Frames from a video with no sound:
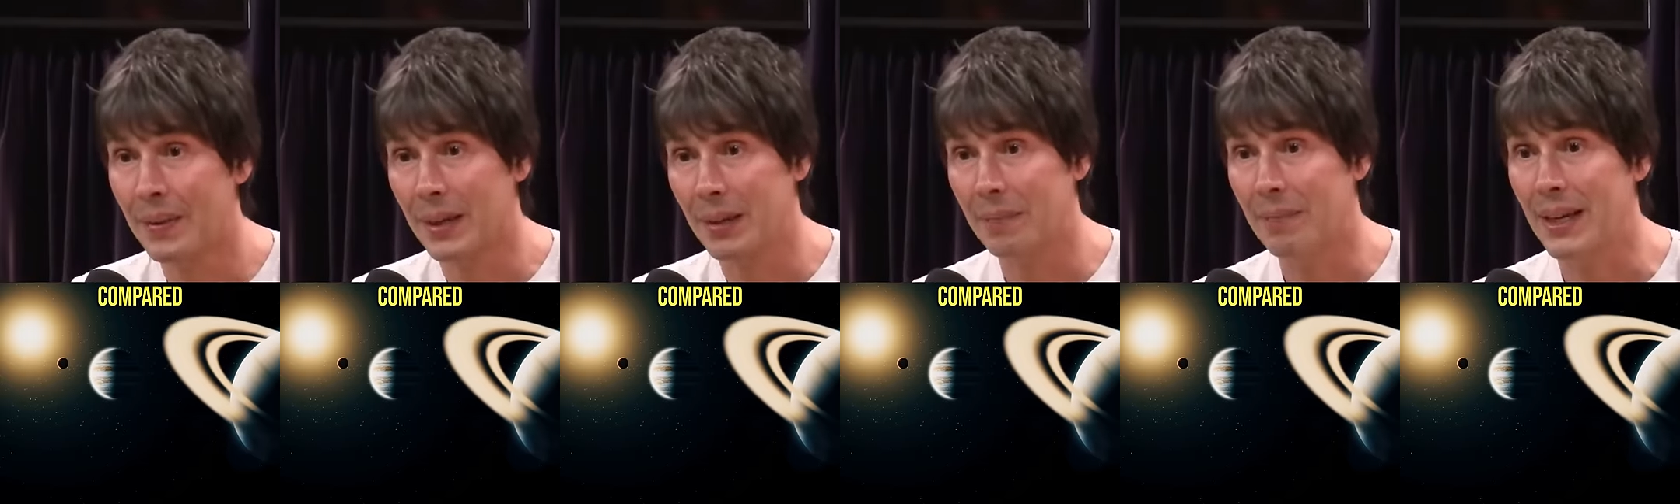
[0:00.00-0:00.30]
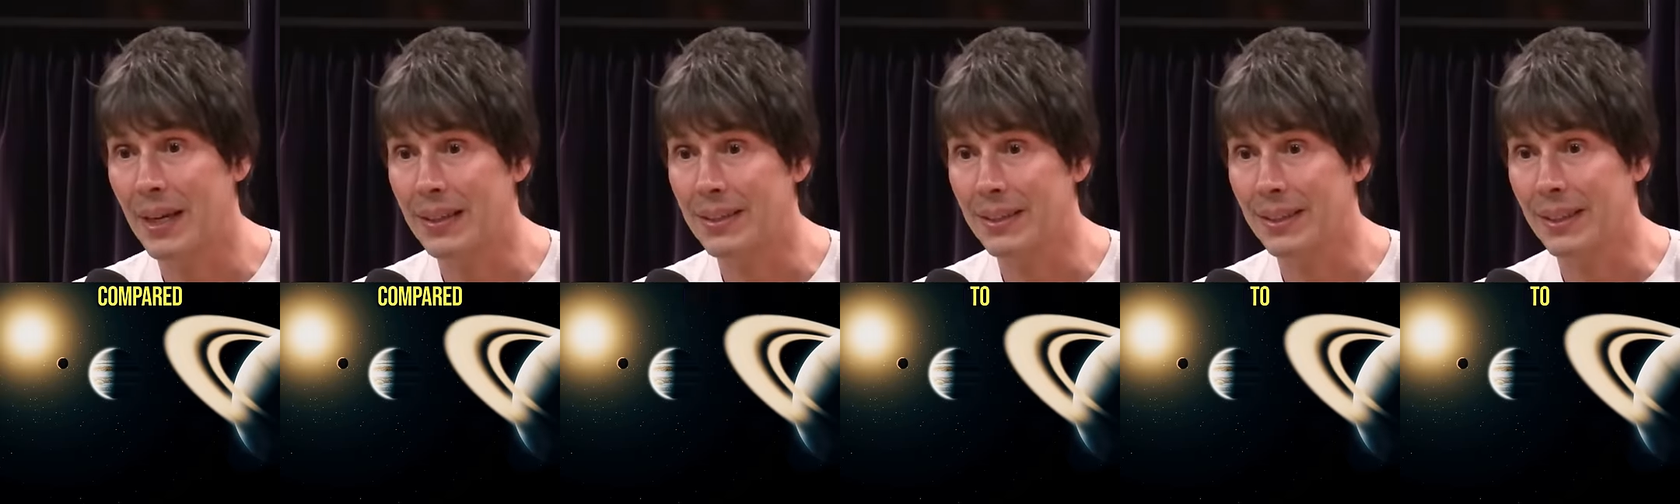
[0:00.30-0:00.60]

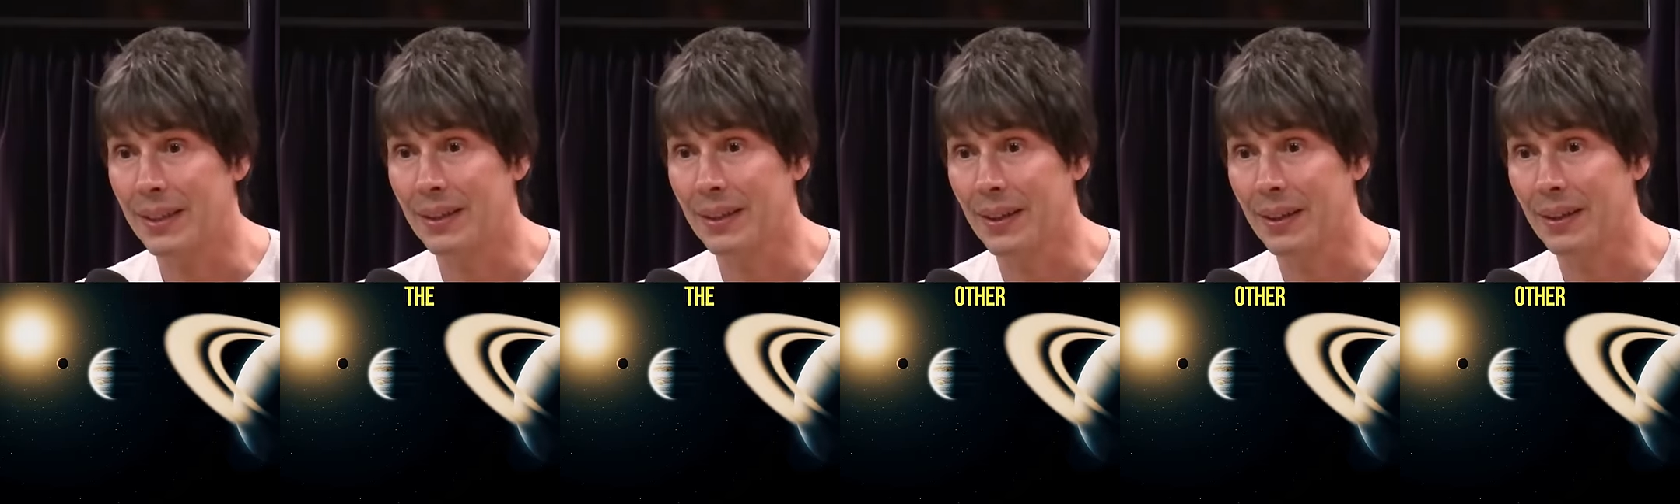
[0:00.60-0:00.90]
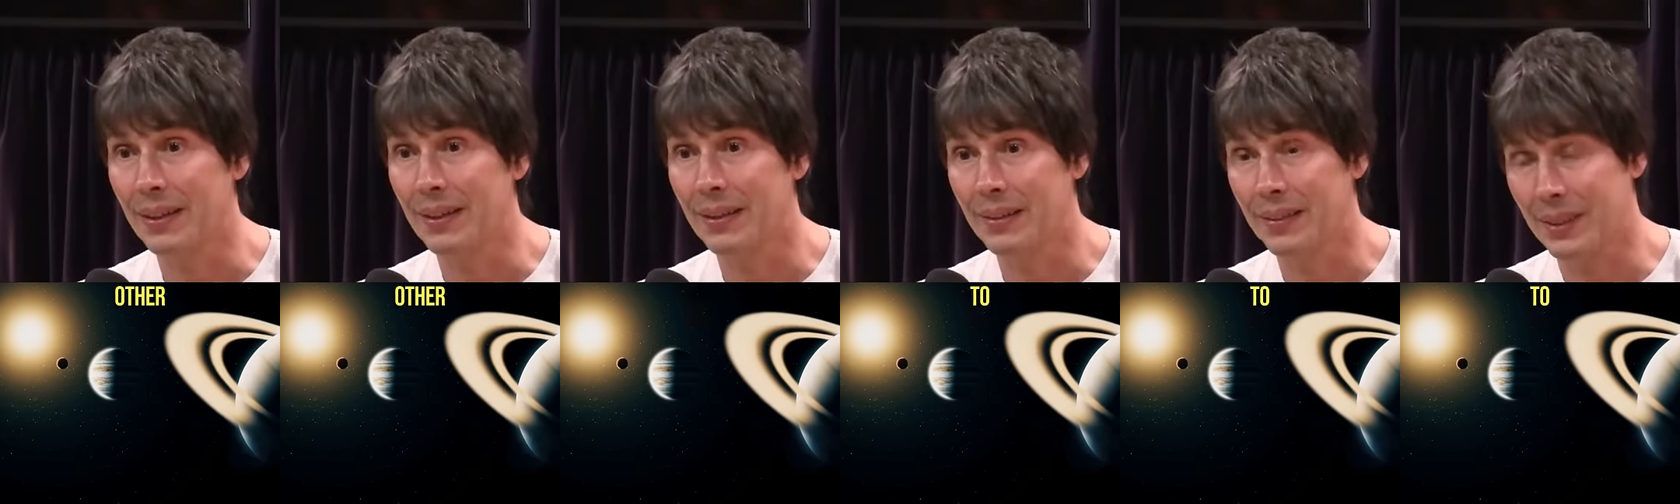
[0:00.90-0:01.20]
compared to the
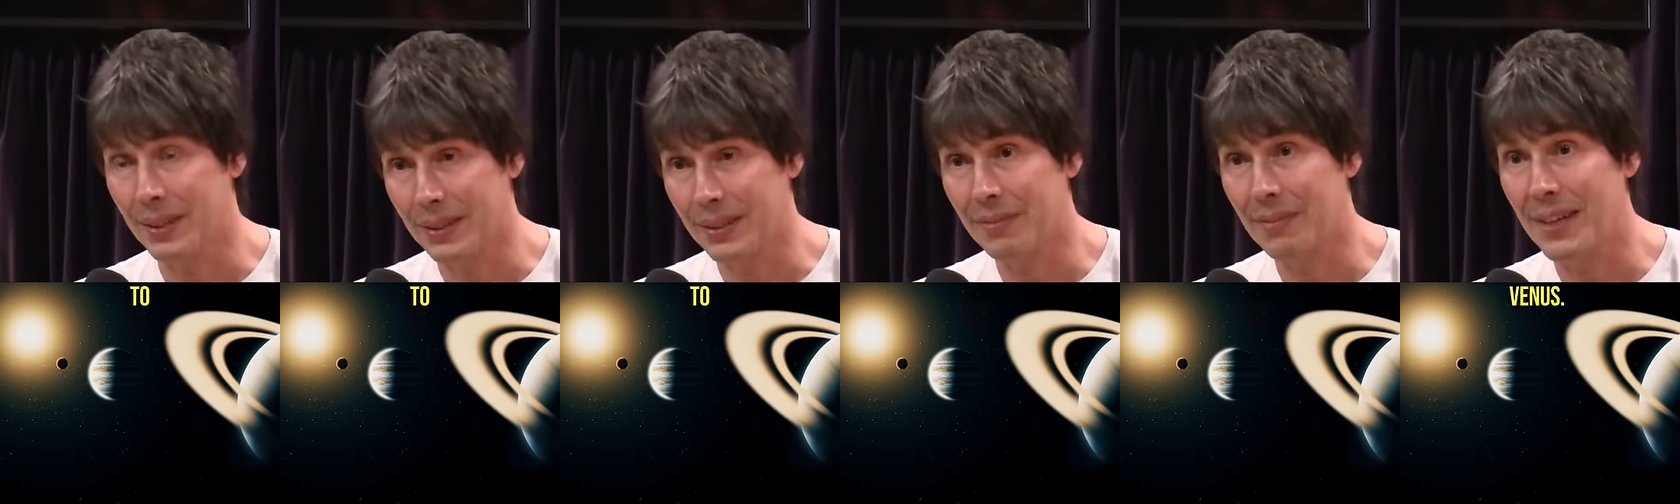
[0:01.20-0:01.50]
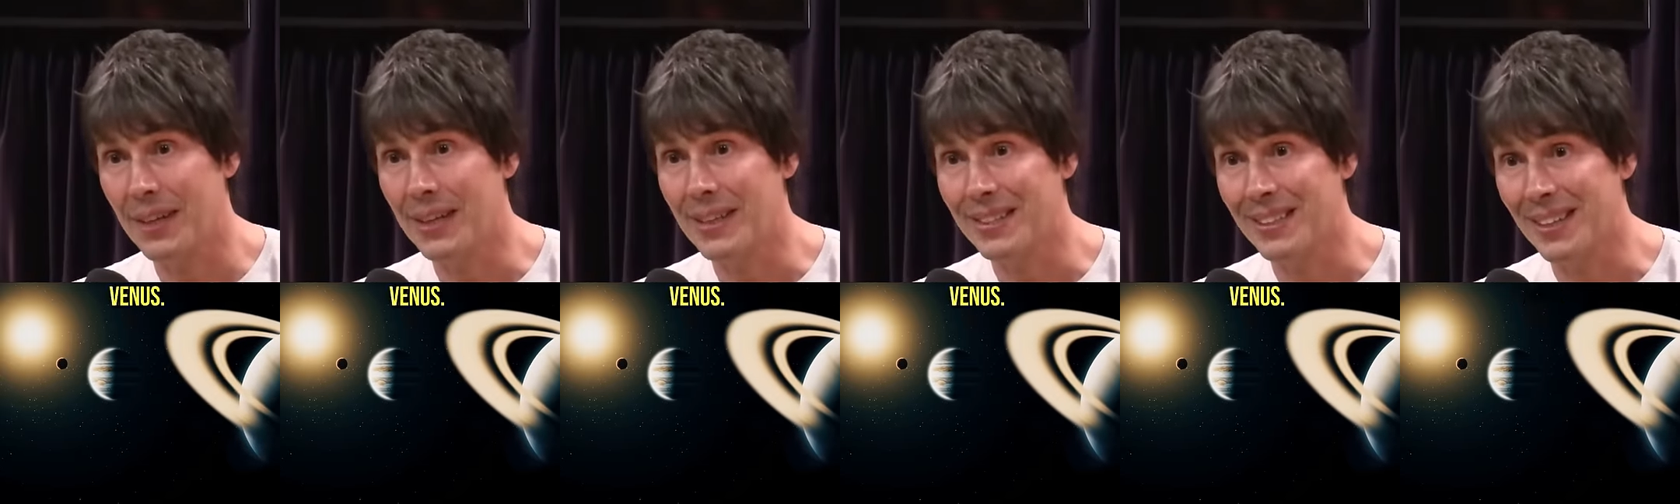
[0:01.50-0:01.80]
other, to, to
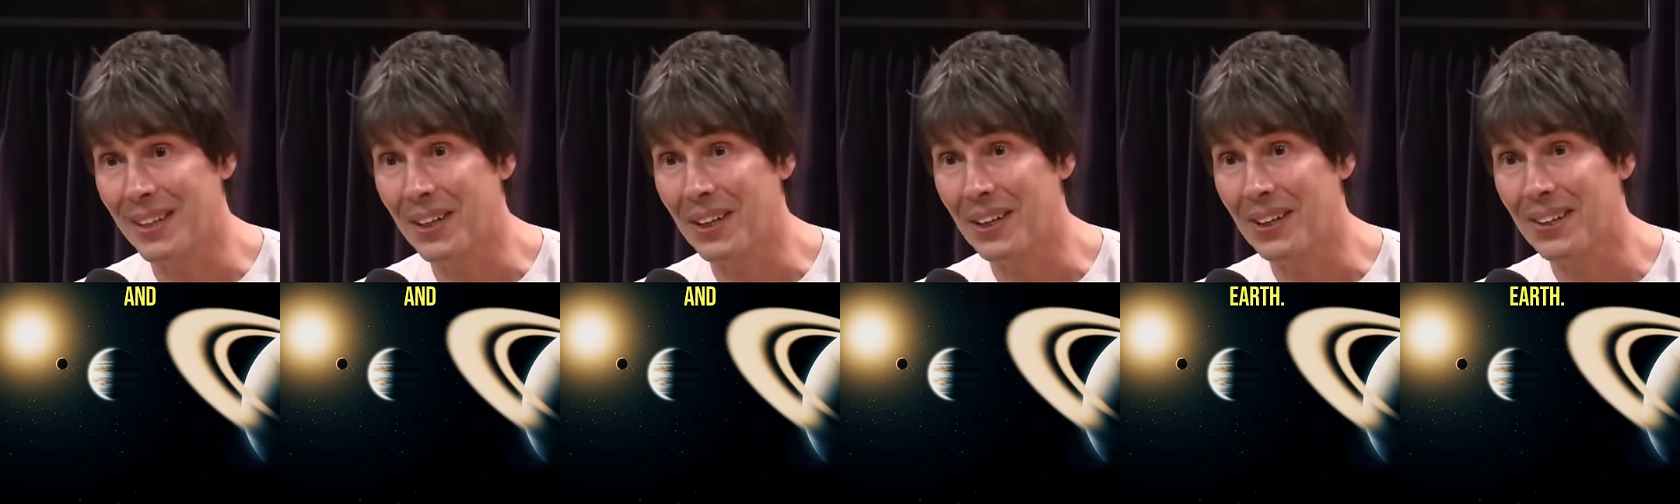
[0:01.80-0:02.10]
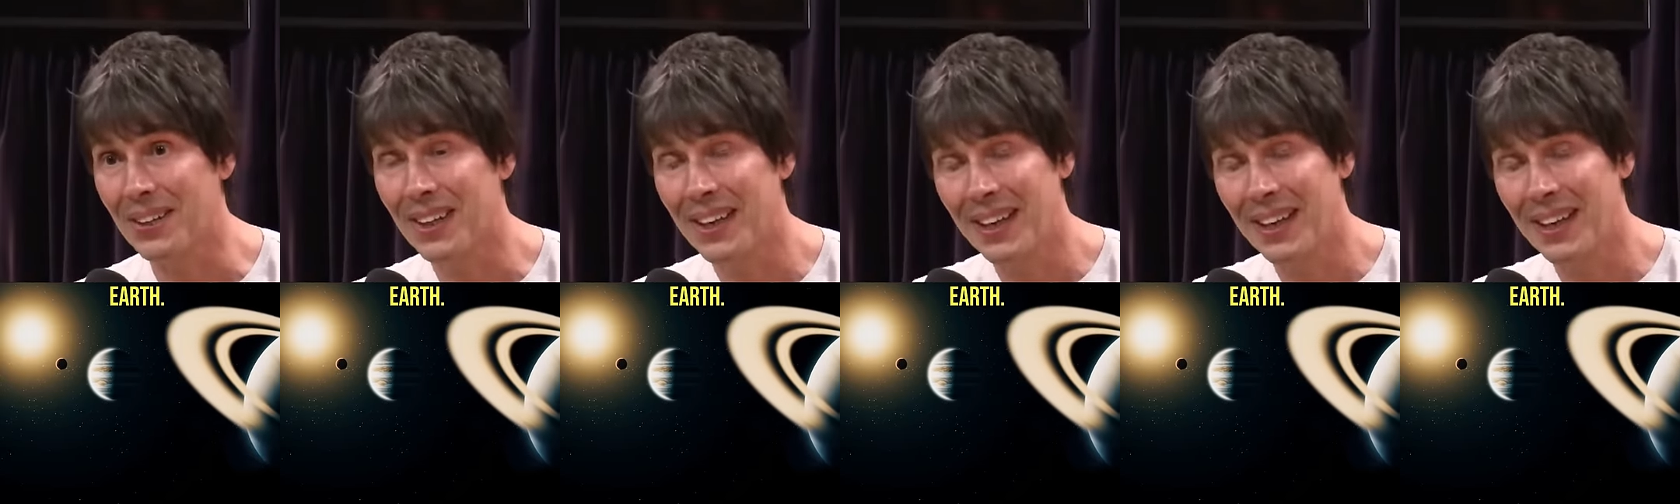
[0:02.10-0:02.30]
Venus and Earth.